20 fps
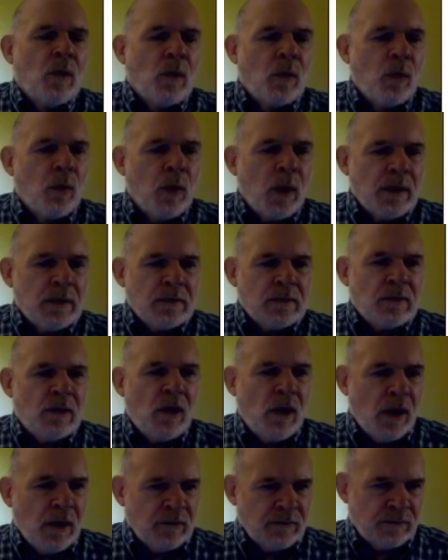what
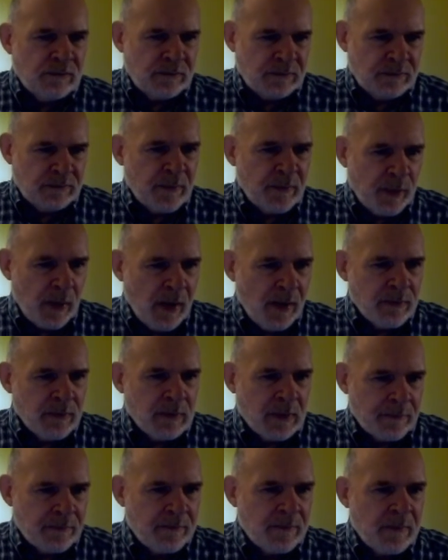caused the
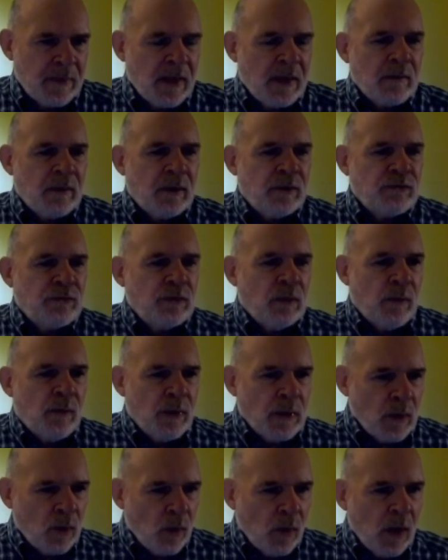problem, because you don't
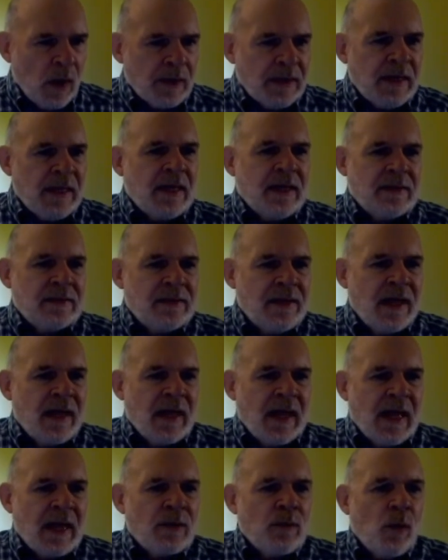want
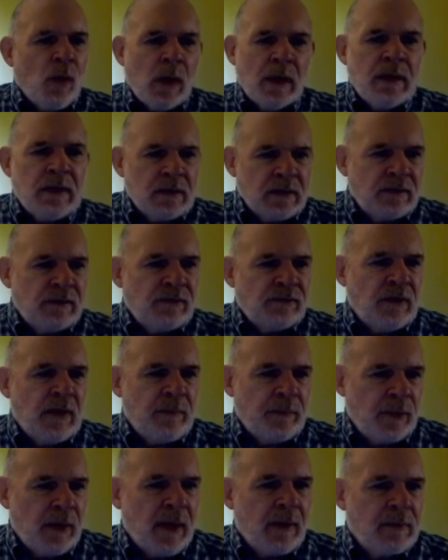to walk into the same
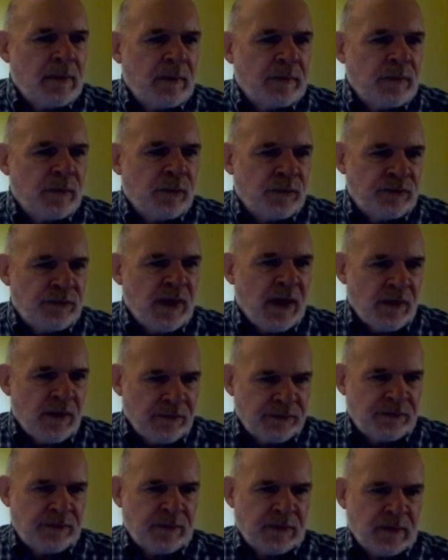problem
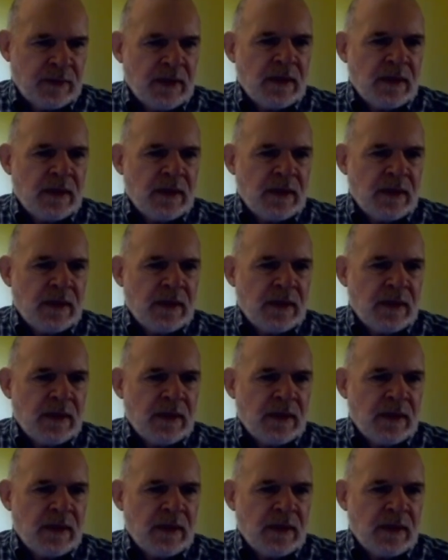yourself.